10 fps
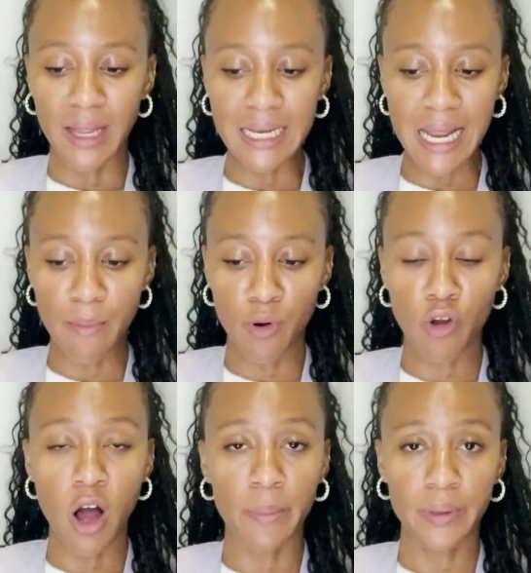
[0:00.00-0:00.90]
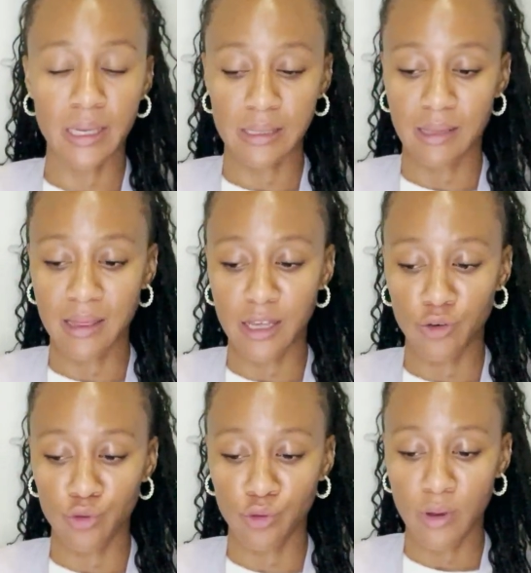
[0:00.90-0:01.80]
demo copiers than they
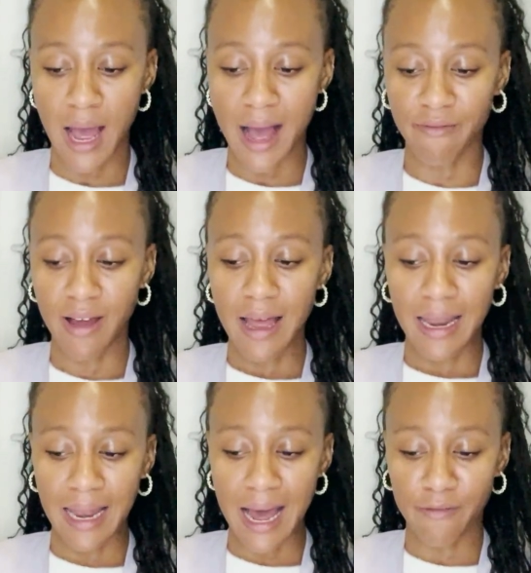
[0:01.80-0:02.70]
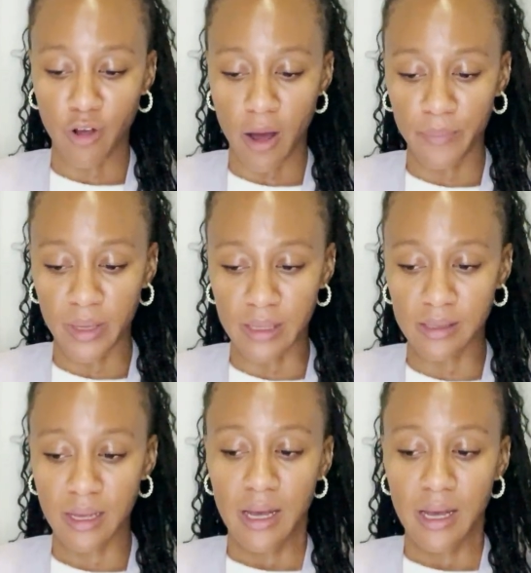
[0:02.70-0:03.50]
do have live copiers.